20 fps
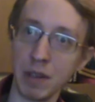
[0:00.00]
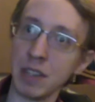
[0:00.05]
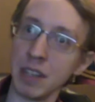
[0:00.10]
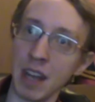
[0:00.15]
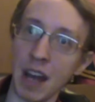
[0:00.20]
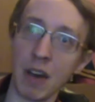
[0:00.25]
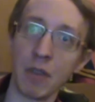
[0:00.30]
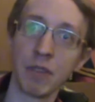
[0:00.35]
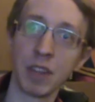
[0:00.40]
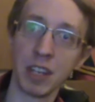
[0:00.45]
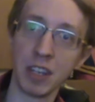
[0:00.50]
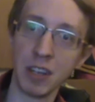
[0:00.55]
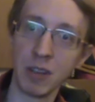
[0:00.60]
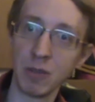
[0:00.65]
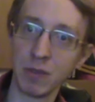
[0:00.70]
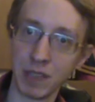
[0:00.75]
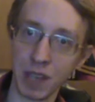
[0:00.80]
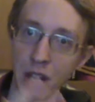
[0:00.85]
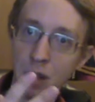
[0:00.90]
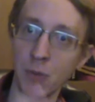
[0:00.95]
and now the
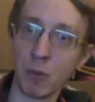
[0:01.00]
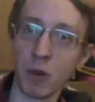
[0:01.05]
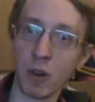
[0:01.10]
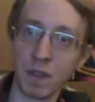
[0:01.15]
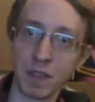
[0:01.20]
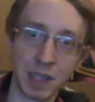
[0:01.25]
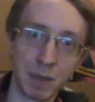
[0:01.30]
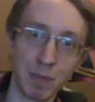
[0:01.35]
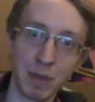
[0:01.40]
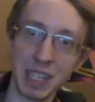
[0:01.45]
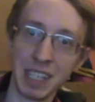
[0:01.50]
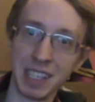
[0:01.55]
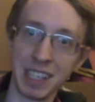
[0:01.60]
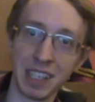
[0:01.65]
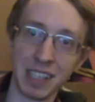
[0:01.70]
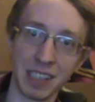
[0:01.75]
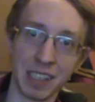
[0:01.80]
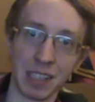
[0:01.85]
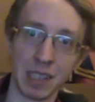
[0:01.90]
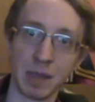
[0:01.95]
new xenomorph
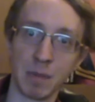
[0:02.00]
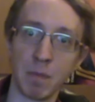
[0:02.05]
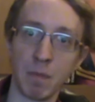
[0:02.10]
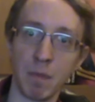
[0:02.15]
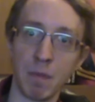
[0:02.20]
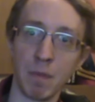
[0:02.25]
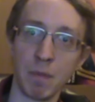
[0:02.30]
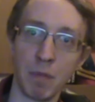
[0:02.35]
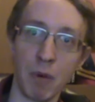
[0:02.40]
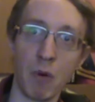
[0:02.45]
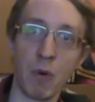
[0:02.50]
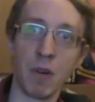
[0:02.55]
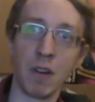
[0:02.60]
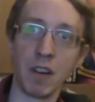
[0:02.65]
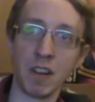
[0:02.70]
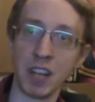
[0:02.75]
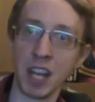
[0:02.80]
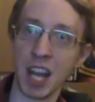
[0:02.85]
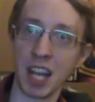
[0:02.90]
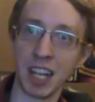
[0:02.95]
species is
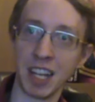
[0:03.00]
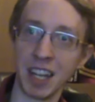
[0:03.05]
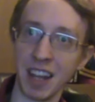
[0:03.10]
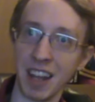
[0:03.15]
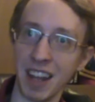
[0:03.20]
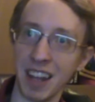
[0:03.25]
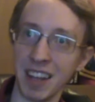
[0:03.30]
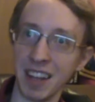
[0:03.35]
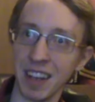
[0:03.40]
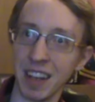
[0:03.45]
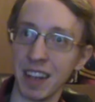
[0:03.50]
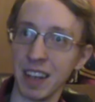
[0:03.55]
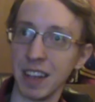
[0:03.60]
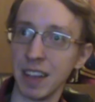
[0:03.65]
born yet again.